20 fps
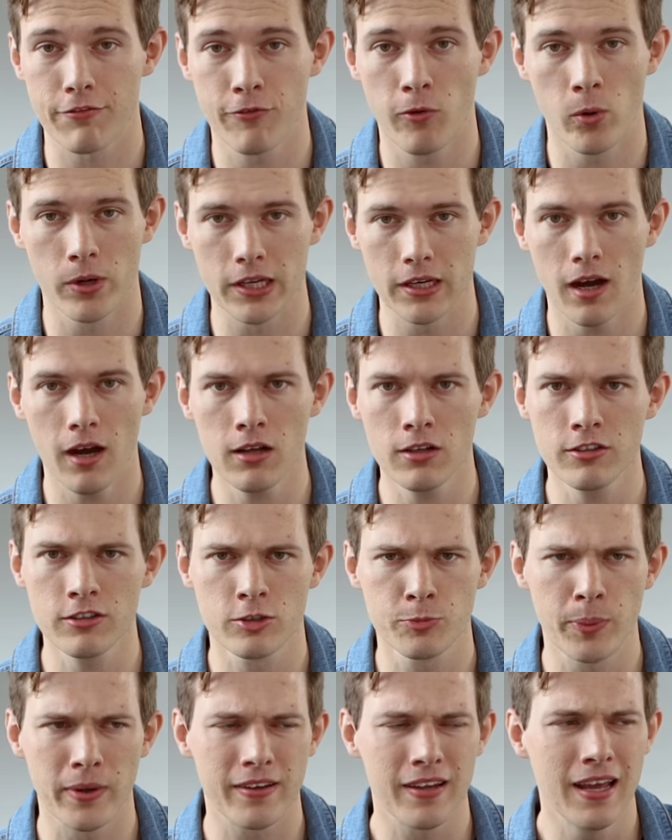at
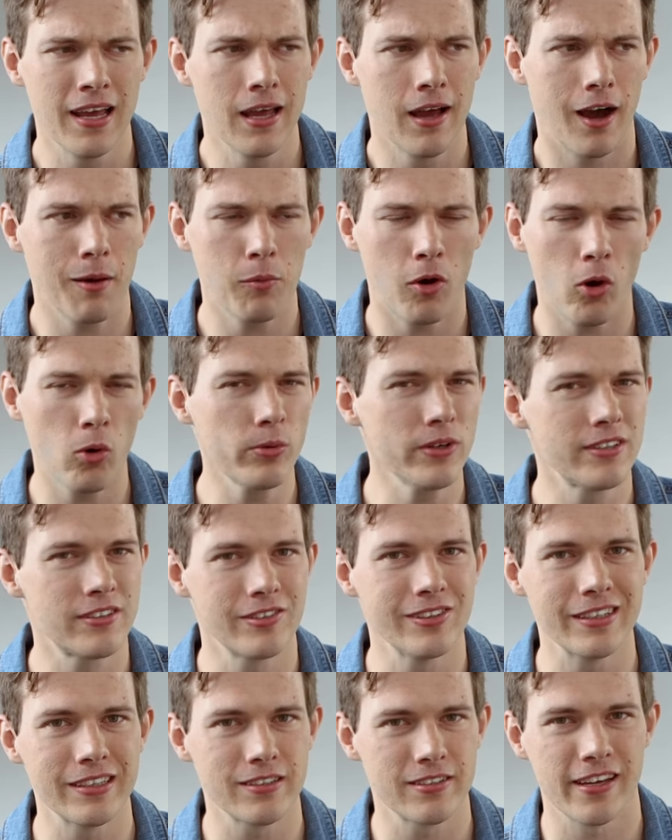$40, but I'm always
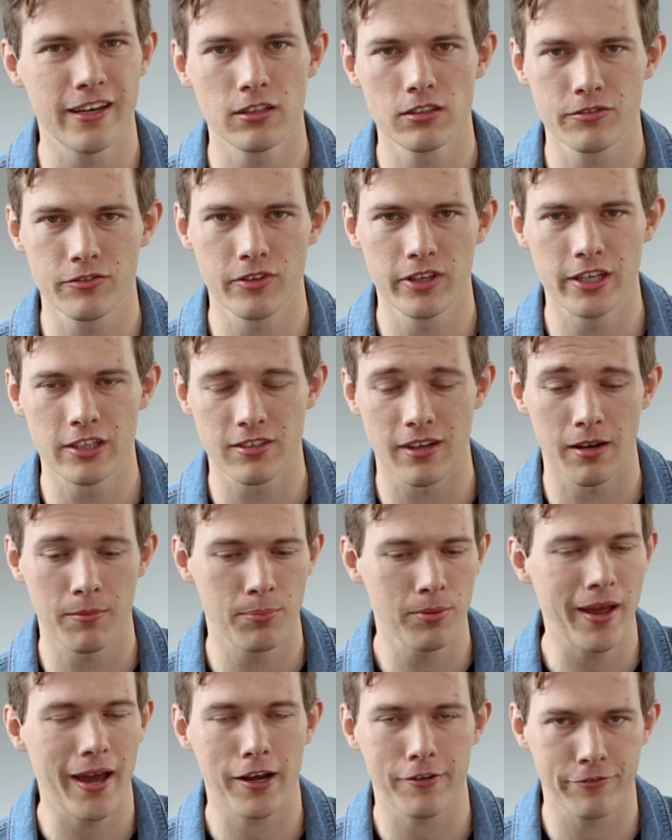seeing sales for this on
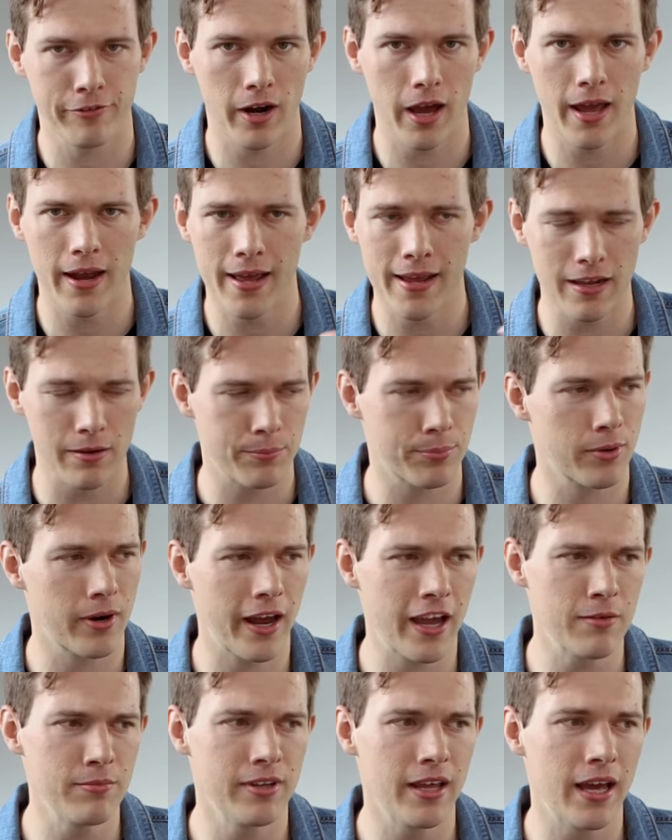Black Friday and
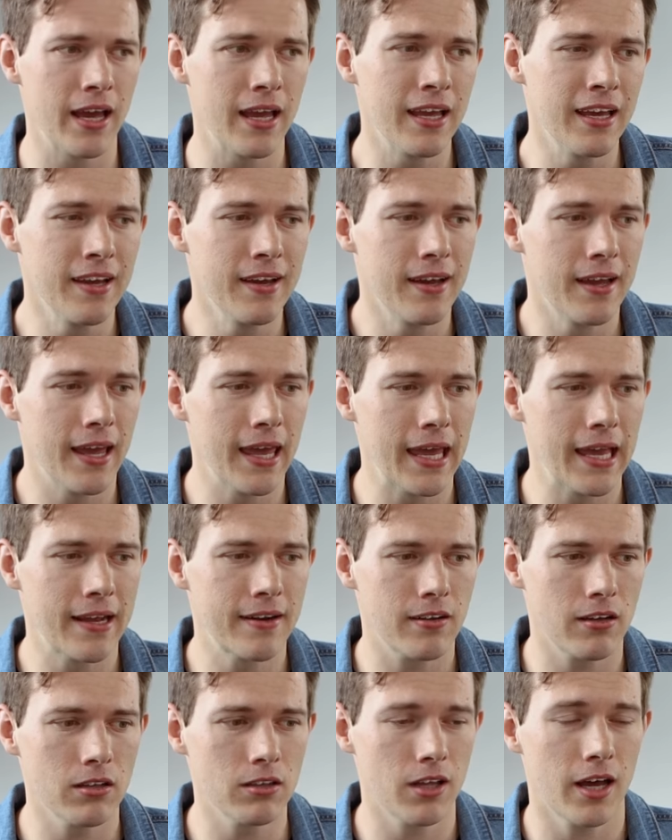Prime Day,
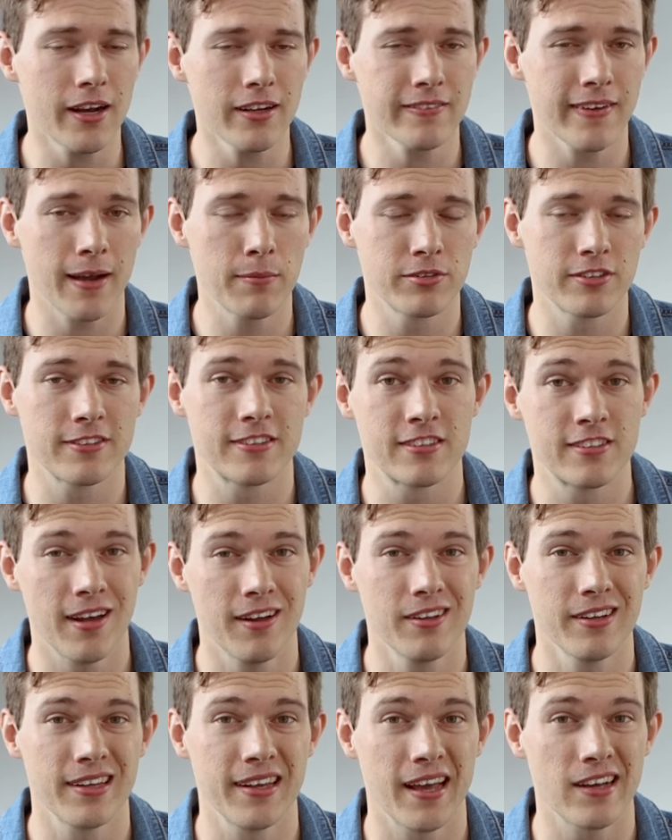and a lot of times it's
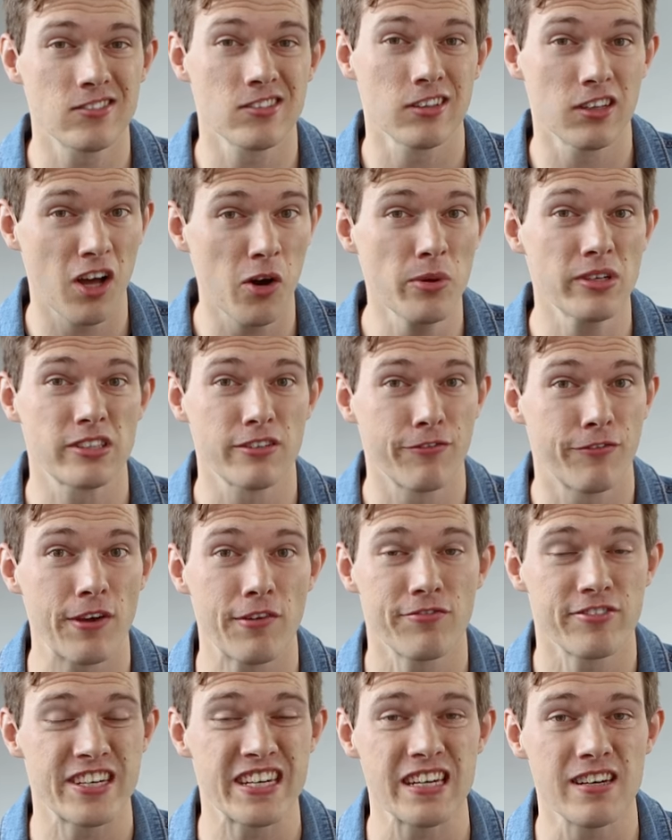selling as low as
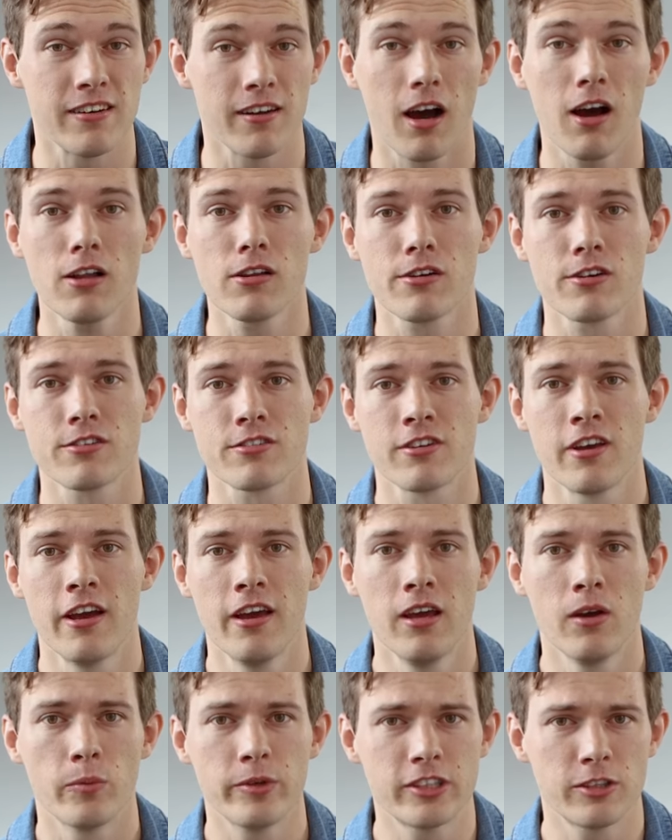$15,
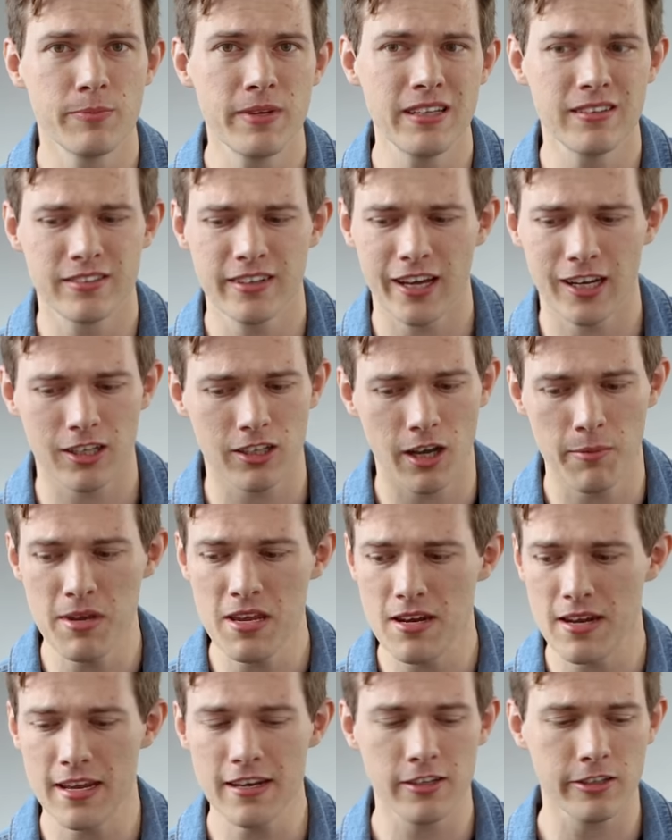which means that, I
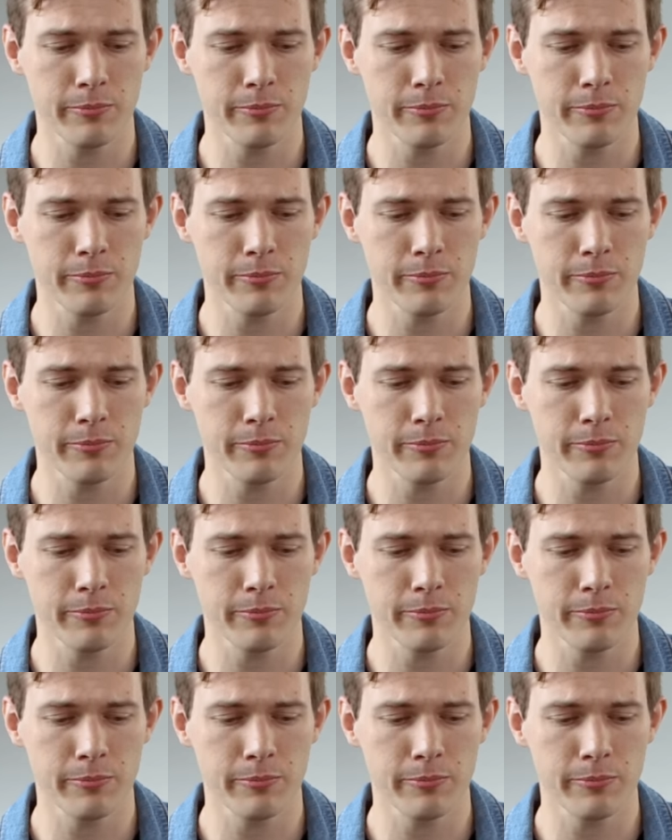mean, in